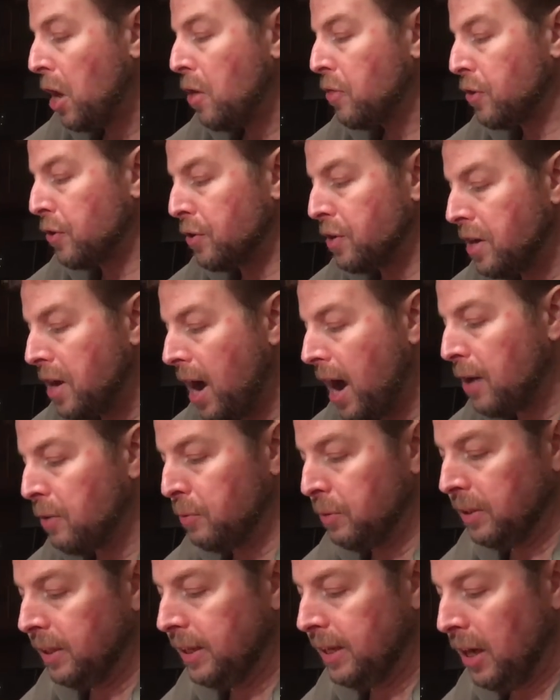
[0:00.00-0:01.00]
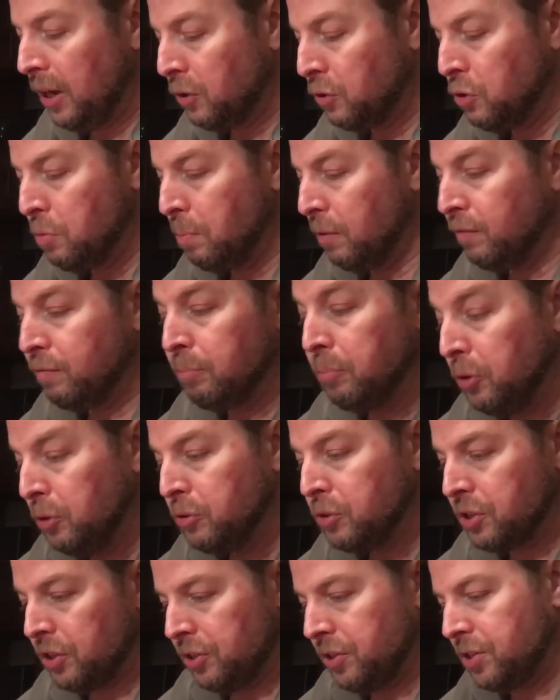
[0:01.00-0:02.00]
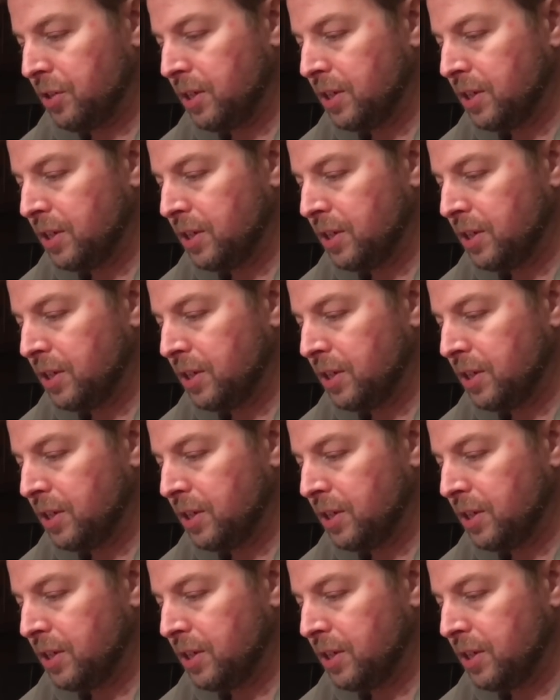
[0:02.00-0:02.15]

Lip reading: they're not really a group of bruisers,